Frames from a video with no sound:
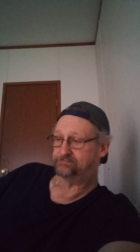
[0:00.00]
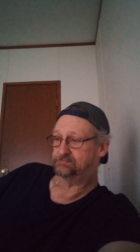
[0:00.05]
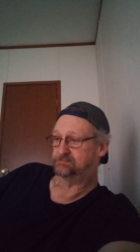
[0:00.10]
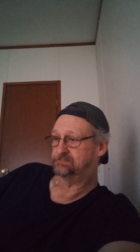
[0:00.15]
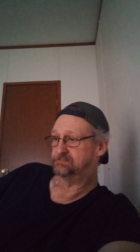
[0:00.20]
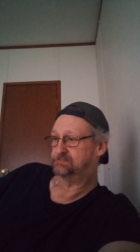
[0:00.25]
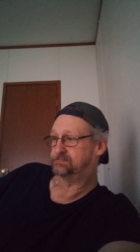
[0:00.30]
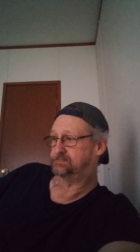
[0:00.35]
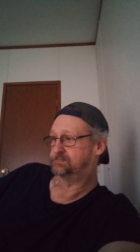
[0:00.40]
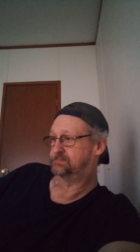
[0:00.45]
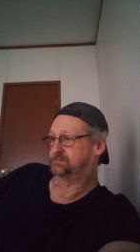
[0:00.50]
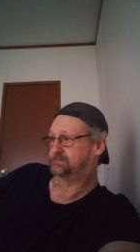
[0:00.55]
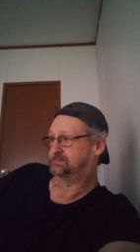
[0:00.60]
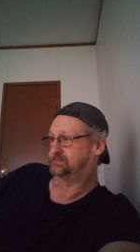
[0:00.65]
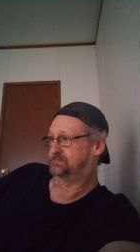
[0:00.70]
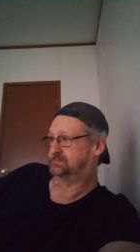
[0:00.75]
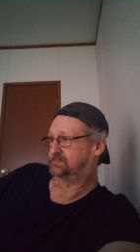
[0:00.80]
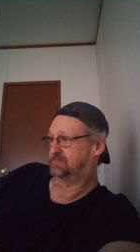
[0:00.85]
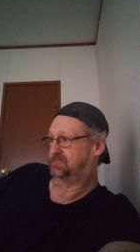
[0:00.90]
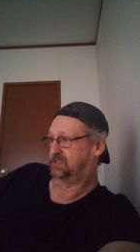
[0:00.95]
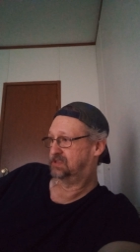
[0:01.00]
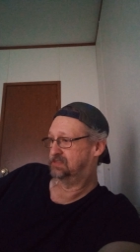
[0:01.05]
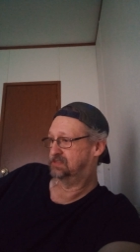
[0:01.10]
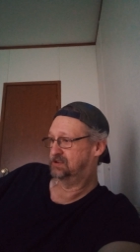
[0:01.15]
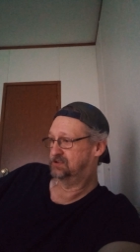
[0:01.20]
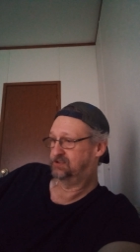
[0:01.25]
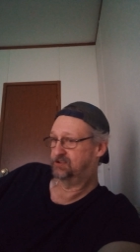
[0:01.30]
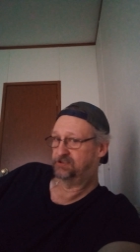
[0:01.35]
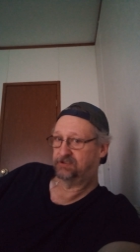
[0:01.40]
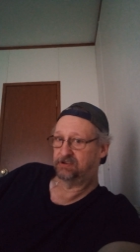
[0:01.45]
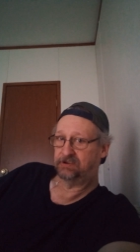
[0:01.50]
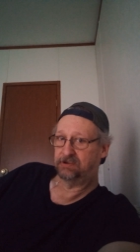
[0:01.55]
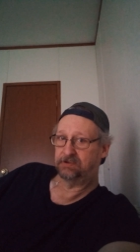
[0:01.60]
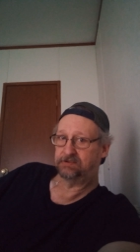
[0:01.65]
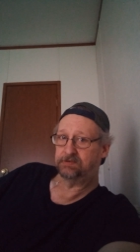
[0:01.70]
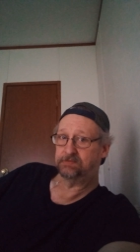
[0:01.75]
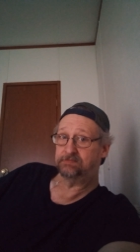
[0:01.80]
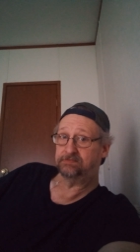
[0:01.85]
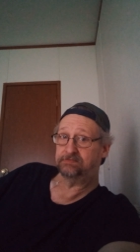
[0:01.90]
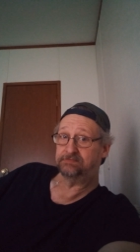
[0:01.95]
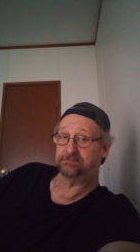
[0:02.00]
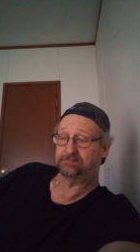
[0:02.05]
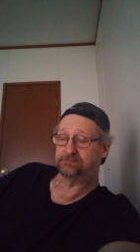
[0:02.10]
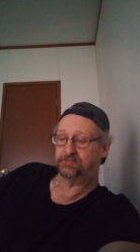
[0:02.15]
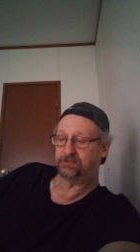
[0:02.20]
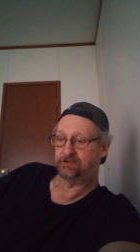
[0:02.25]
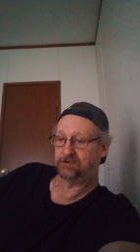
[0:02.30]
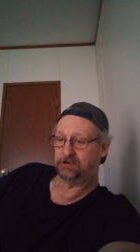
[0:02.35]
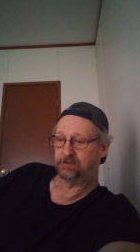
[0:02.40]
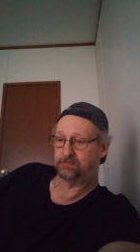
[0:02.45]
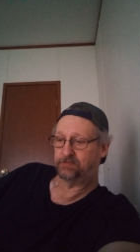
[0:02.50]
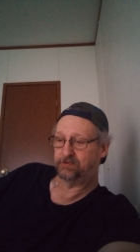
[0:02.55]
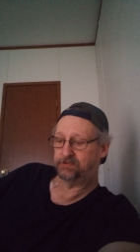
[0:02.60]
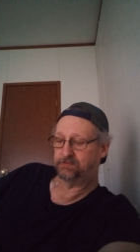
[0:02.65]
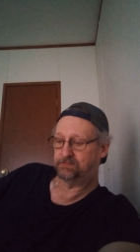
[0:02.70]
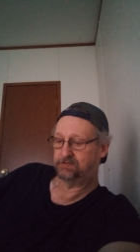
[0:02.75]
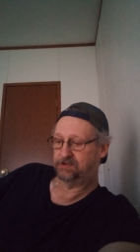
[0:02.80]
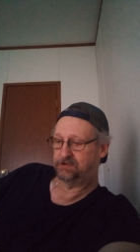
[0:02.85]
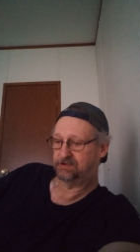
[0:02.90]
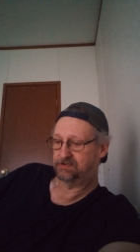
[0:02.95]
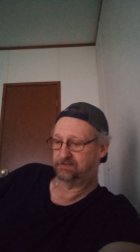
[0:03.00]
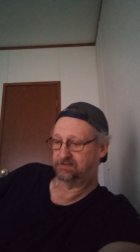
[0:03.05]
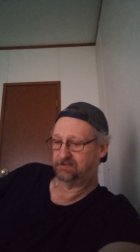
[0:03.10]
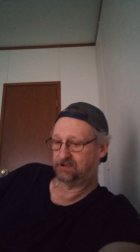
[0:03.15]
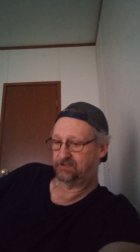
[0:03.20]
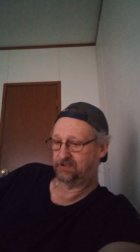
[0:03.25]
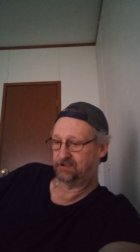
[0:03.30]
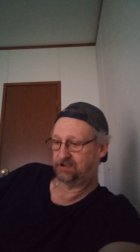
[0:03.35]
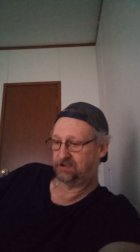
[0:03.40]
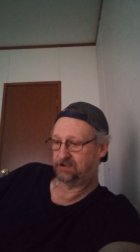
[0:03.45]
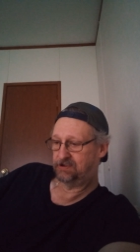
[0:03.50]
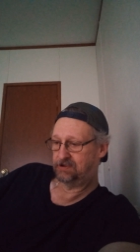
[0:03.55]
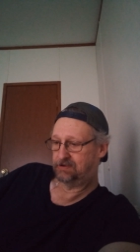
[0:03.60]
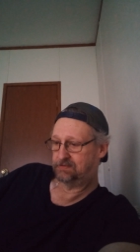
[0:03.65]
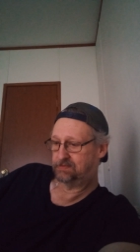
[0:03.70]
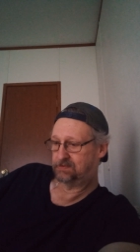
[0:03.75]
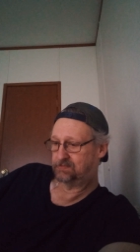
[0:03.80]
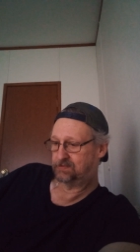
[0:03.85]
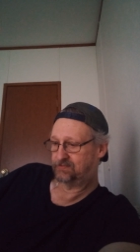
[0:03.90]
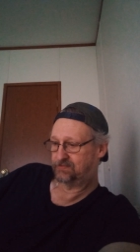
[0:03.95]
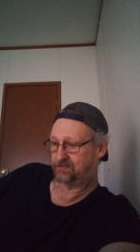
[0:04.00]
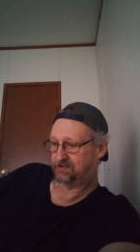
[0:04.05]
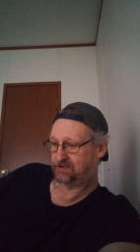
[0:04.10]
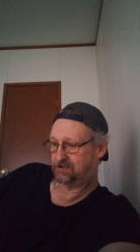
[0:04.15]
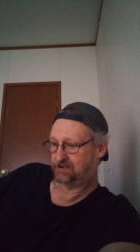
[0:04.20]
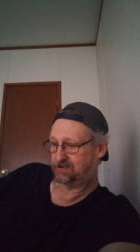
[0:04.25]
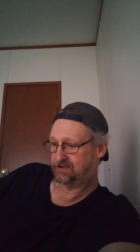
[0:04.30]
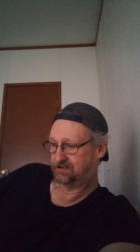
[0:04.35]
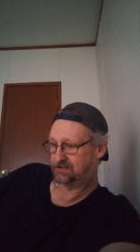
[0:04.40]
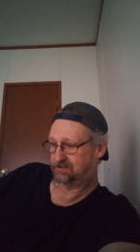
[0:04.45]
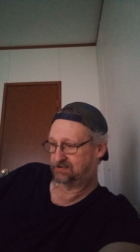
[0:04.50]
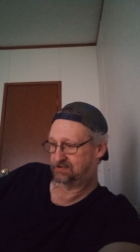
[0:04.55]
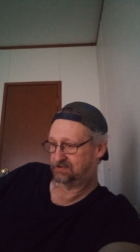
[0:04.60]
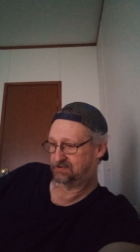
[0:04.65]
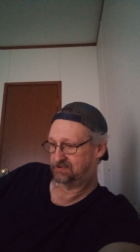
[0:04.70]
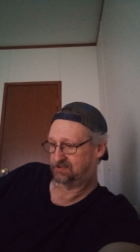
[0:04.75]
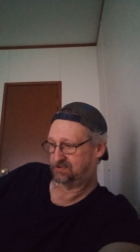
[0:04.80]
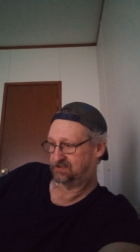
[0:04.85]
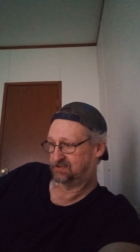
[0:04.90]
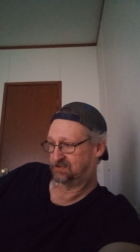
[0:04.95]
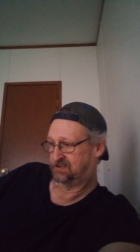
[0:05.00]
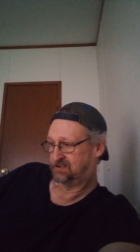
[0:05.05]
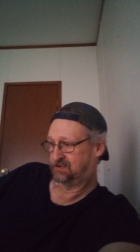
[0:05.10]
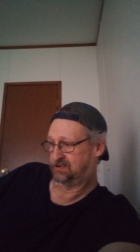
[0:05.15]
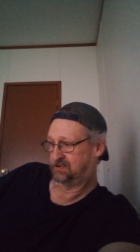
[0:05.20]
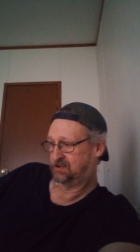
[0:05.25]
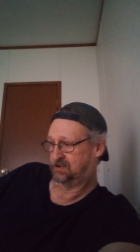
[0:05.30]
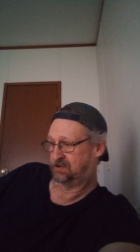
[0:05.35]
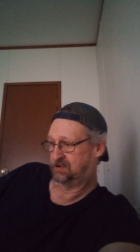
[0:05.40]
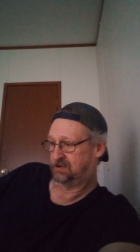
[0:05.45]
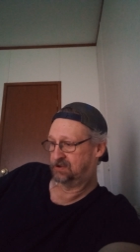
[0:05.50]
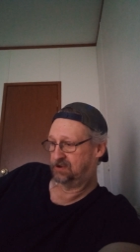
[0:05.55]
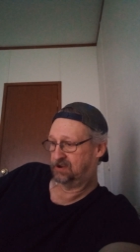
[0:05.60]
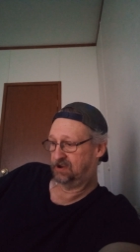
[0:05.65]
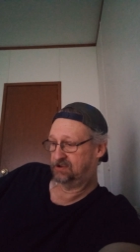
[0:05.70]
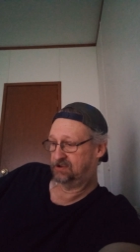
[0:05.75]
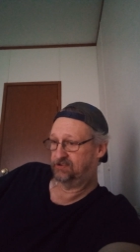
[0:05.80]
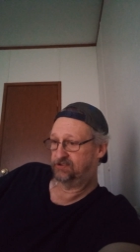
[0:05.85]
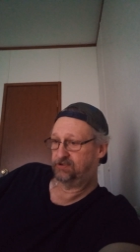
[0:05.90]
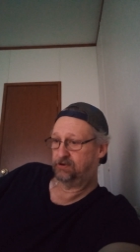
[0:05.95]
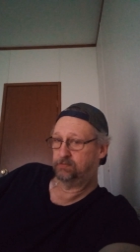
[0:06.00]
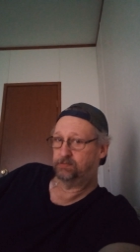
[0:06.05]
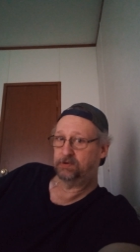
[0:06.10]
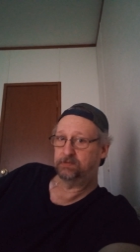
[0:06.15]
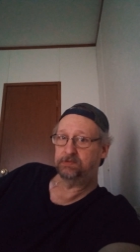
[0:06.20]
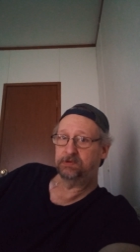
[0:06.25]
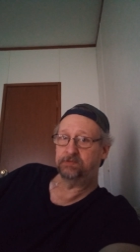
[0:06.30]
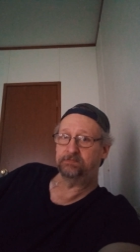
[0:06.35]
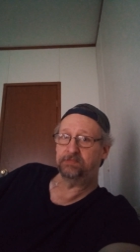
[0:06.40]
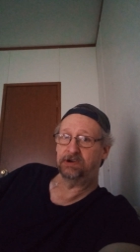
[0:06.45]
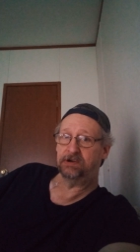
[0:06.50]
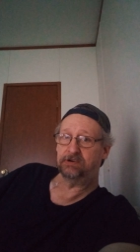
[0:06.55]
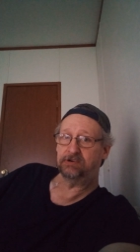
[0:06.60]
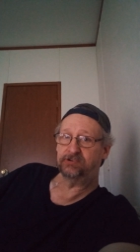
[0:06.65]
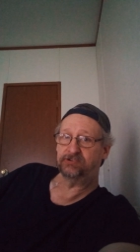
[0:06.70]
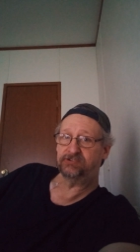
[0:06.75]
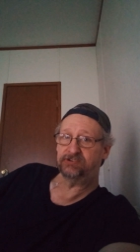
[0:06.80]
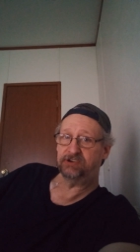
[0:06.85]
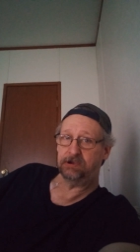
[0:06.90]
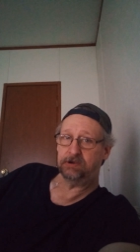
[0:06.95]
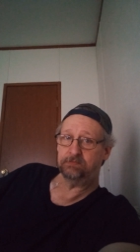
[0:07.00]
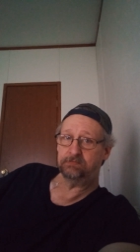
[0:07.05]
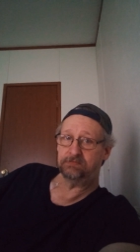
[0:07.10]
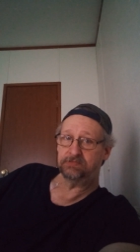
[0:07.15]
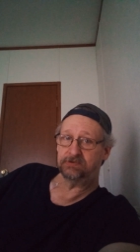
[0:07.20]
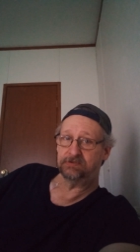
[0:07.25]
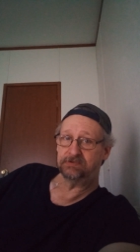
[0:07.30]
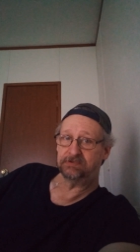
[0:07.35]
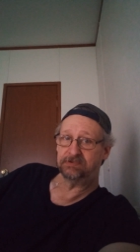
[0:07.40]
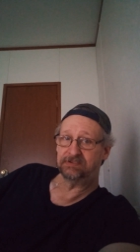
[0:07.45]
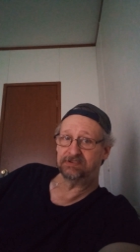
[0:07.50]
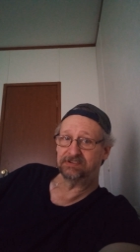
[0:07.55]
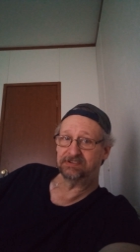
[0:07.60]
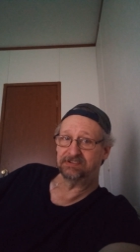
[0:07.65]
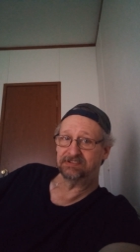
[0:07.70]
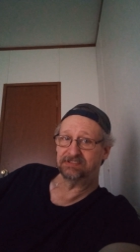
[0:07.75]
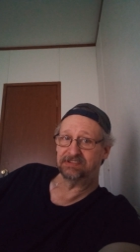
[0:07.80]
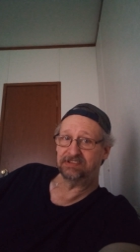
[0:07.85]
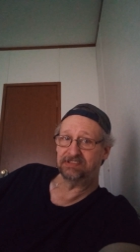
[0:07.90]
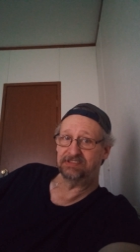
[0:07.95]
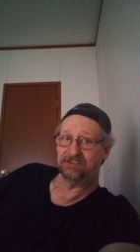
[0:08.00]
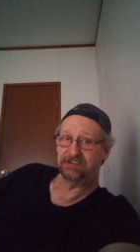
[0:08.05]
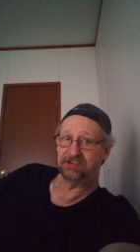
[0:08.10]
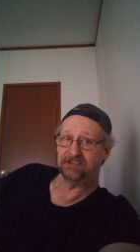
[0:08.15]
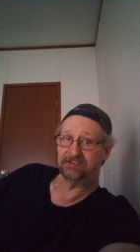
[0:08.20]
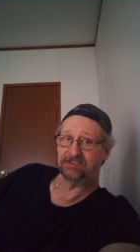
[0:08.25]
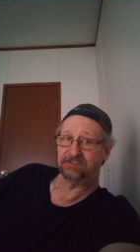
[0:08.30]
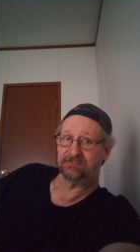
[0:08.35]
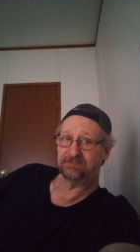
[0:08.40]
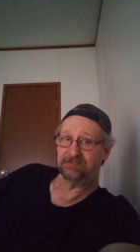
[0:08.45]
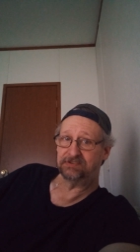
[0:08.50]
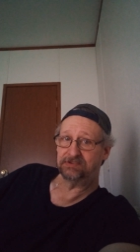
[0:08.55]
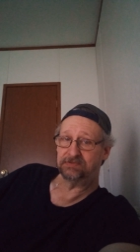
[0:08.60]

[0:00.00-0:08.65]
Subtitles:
they're just gonna have to put up with me as I am, I'm afraid. I just hope I'm in better shape than this for tomorrow, because